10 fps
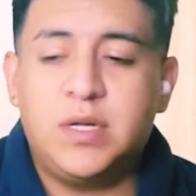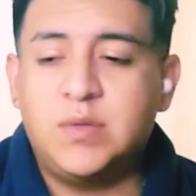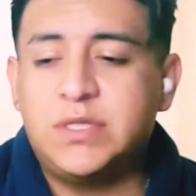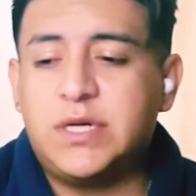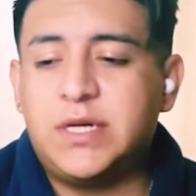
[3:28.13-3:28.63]
And it
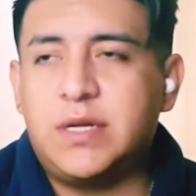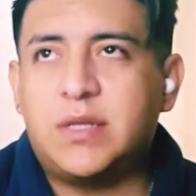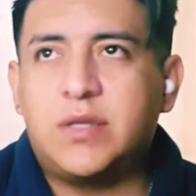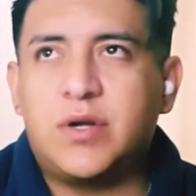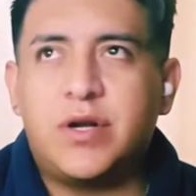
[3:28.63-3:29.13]
was like
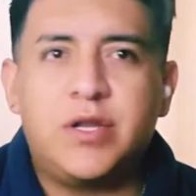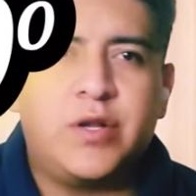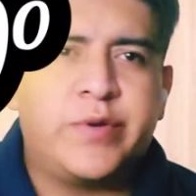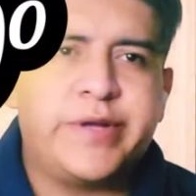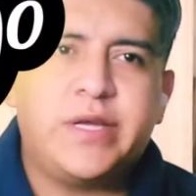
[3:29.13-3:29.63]
30
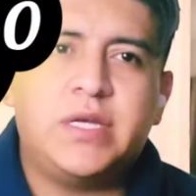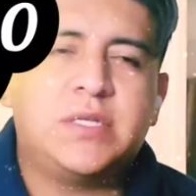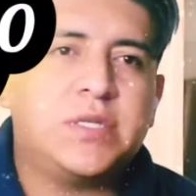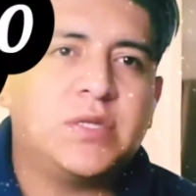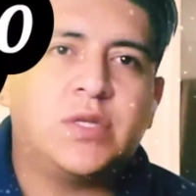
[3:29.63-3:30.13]

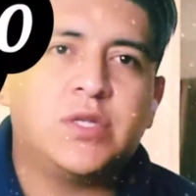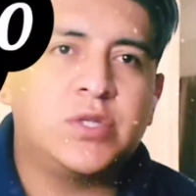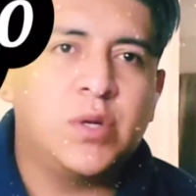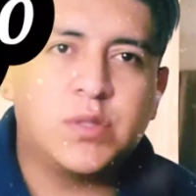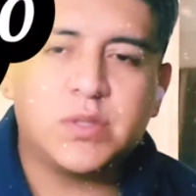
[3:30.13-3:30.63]
degrees.
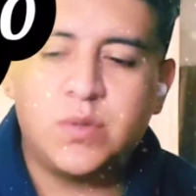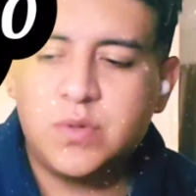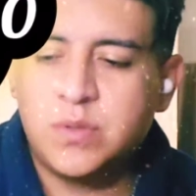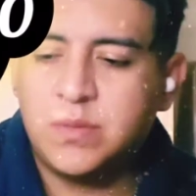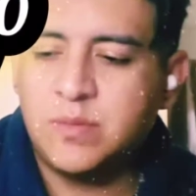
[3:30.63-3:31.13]

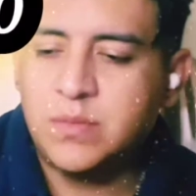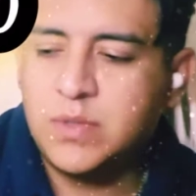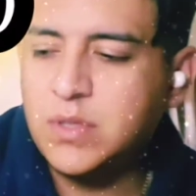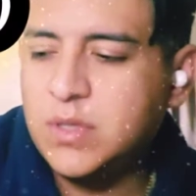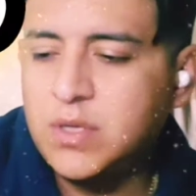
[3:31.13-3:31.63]
Snowstorm
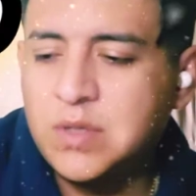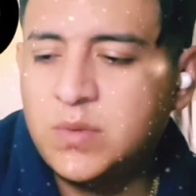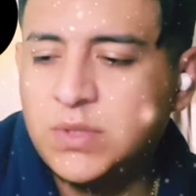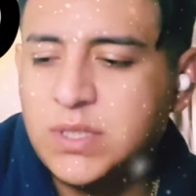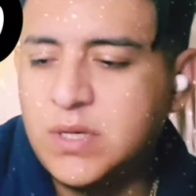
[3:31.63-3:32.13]

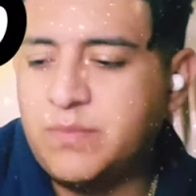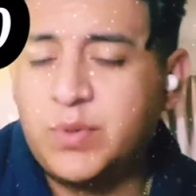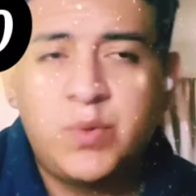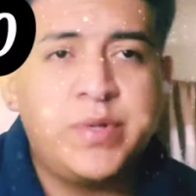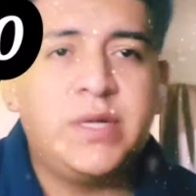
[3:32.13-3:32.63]
was
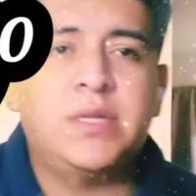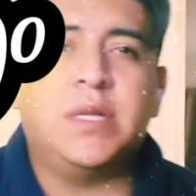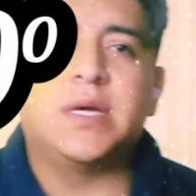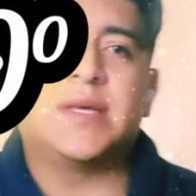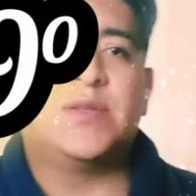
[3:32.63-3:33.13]
brewing.
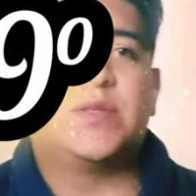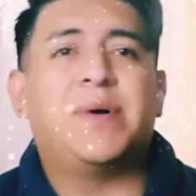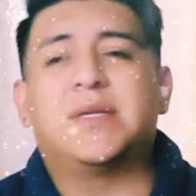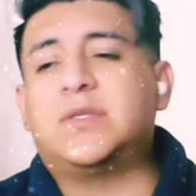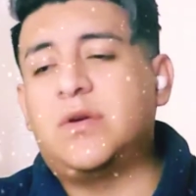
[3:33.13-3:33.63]
Like, it was
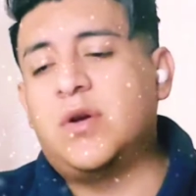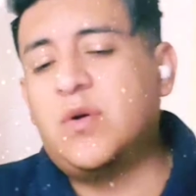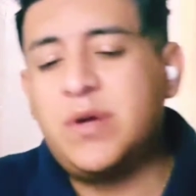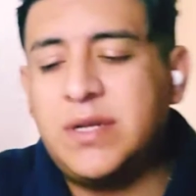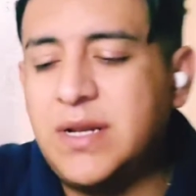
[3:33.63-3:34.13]
about to start
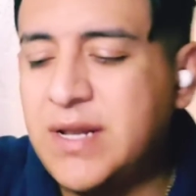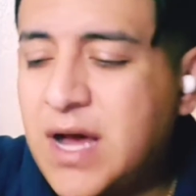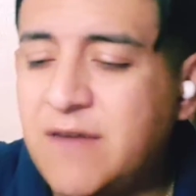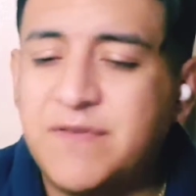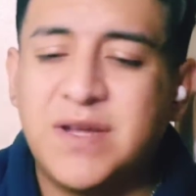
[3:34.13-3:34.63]
going.
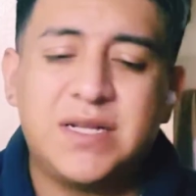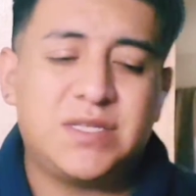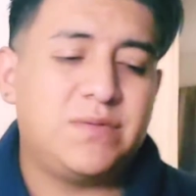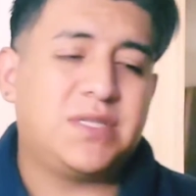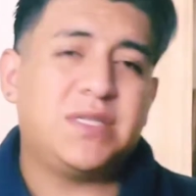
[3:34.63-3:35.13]
Now I
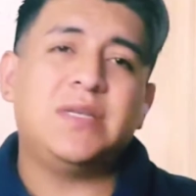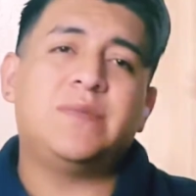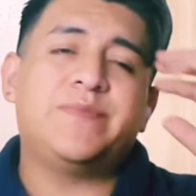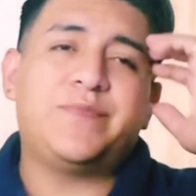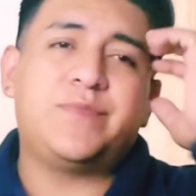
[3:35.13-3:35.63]
forgot. See,